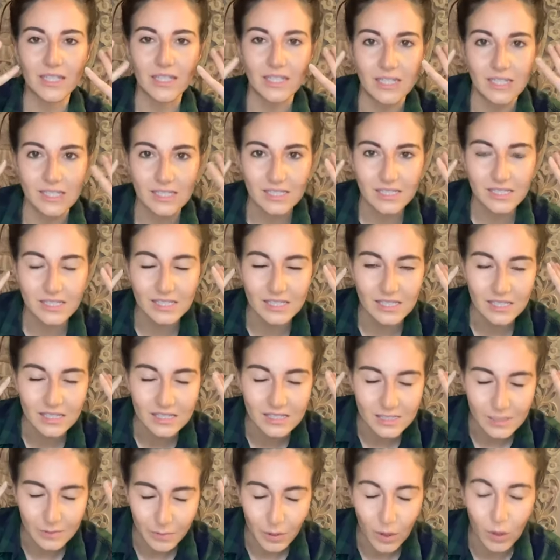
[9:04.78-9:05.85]
is
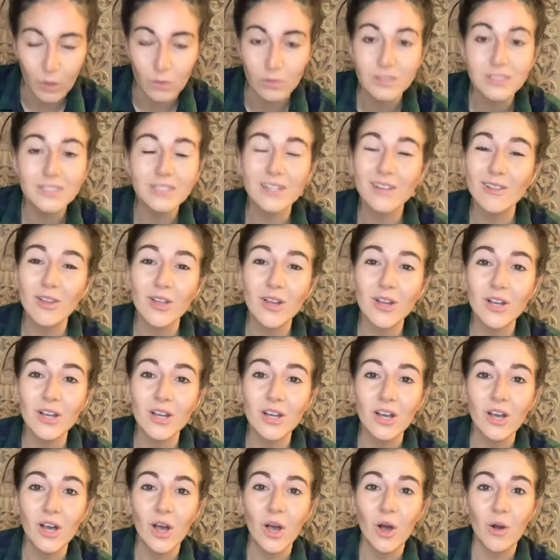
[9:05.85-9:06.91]
supposed to look
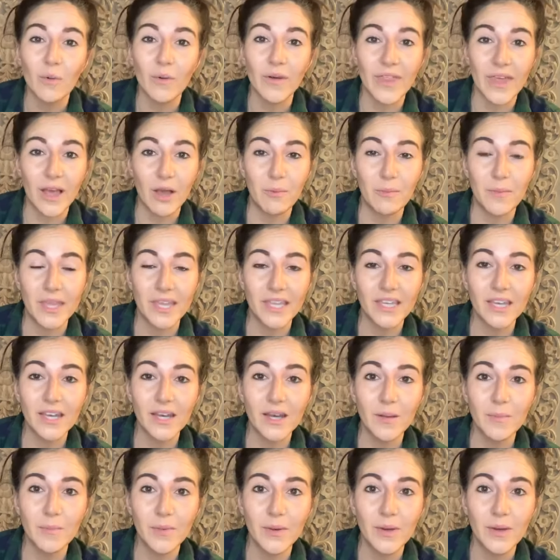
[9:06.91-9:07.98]
without
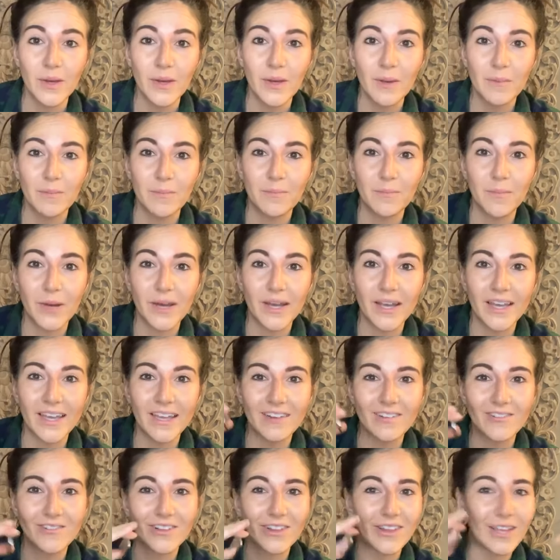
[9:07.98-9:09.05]
makeup. But
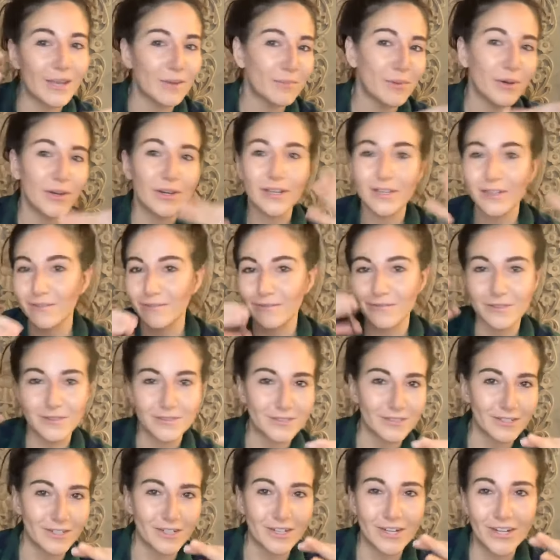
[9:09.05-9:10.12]
we're like putting a
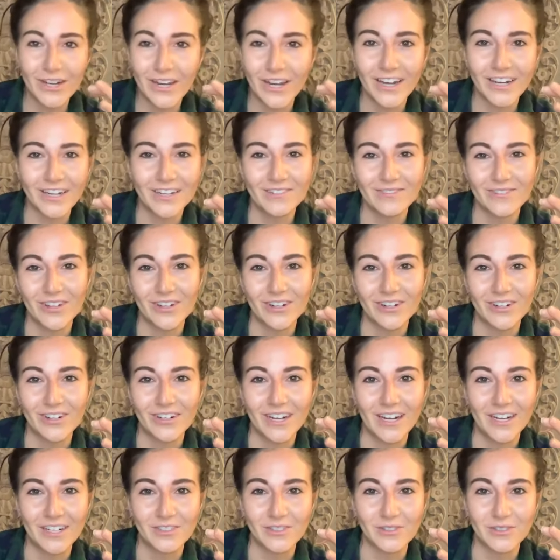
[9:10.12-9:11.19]
filter kind of on our
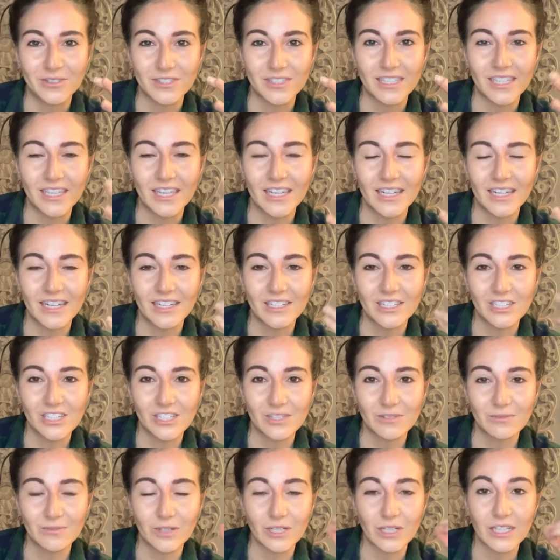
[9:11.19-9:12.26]
natural skin and just
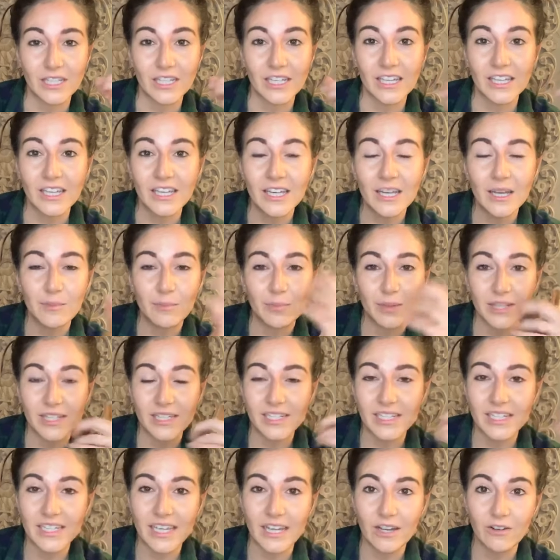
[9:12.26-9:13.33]
really
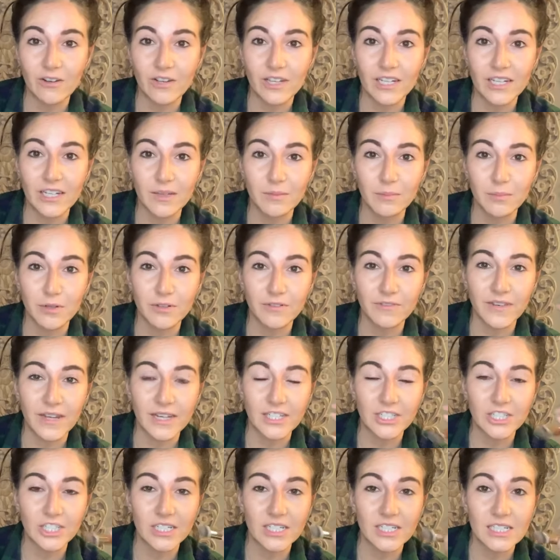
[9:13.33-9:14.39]
blending out any
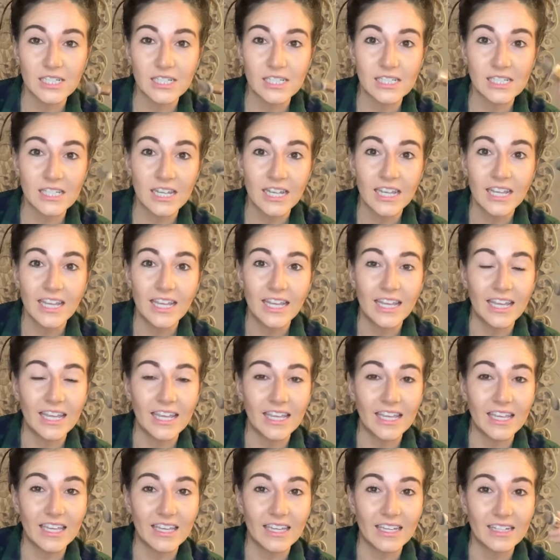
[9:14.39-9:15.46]
imperfections,
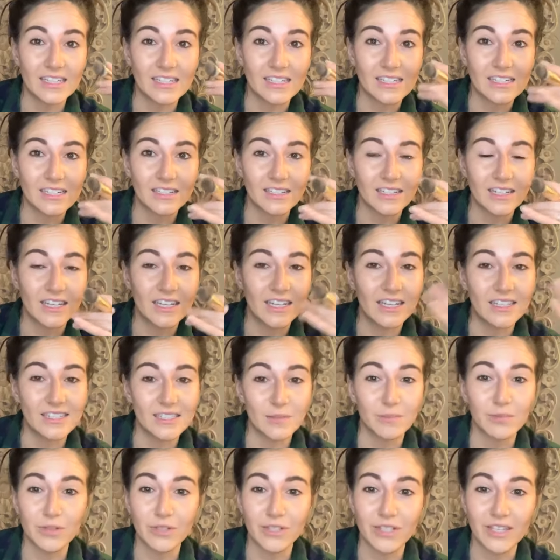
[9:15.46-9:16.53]
and it ends
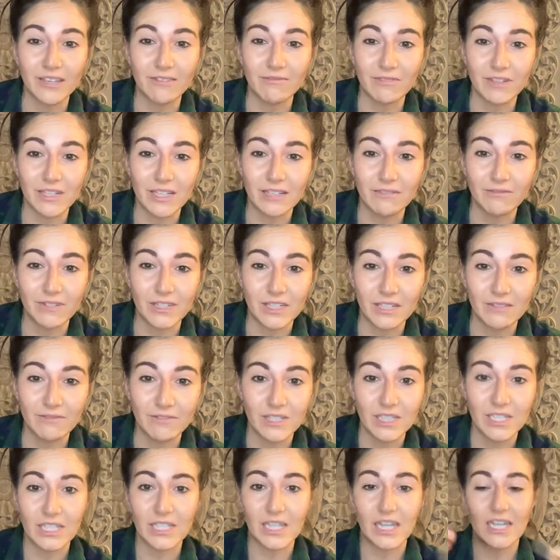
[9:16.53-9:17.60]
up looking really, really,
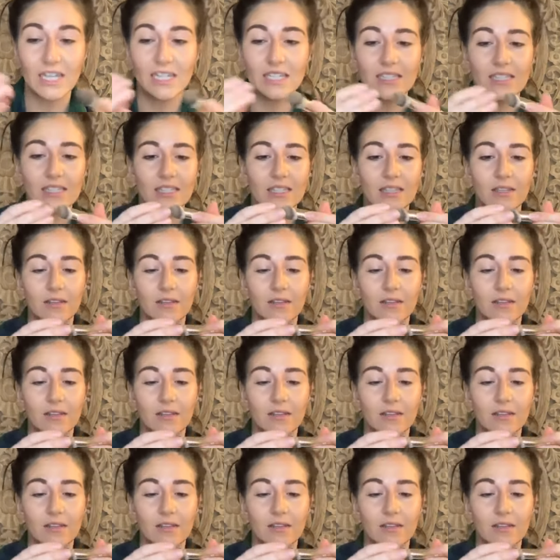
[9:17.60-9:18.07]
really nice.